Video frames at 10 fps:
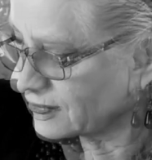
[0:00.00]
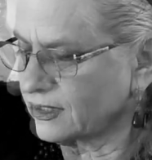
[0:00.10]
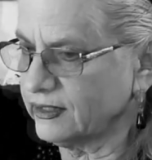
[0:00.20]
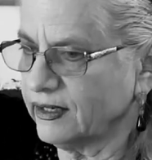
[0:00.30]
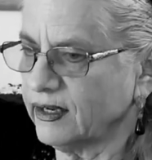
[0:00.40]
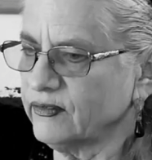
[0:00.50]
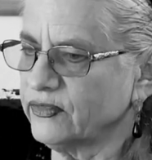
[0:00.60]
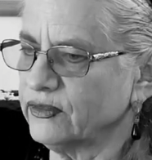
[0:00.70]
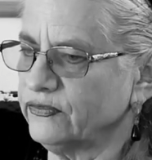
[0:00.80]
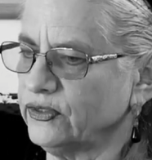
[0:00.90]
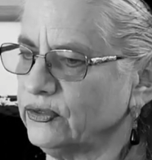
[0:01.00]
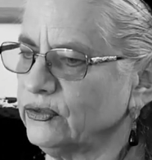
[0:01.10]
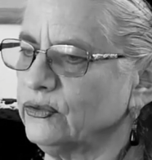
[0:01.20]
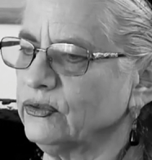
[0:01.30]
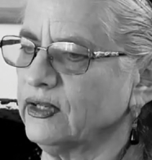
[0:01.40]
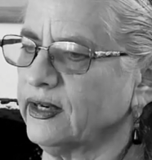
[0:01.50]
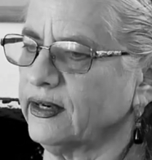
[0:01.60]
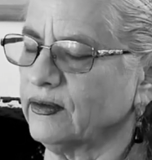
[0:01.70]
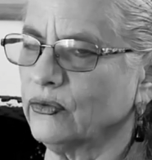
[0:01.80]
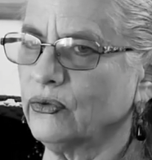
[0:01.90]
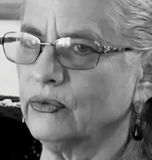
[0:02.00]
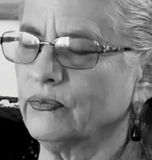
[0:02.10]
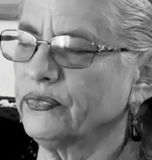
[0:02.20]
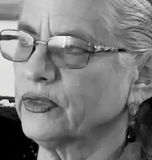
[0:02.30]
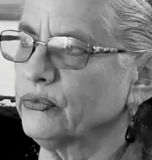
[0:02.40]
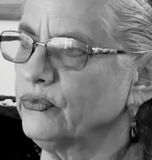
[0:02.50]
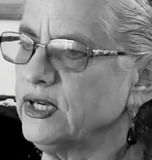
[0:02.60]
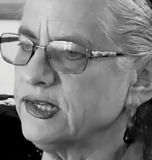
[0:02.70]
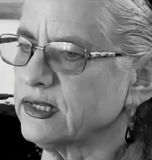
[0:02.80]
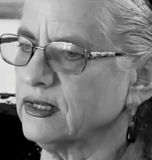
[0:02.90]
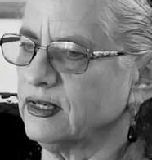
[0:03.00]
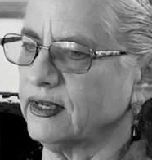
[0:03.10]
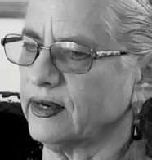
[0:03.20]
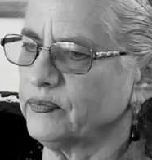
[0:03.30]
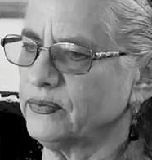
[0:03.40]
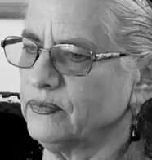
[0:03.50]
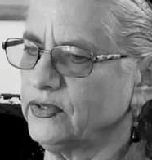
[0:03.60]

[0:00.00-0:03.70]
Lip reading: I have the view that the reason that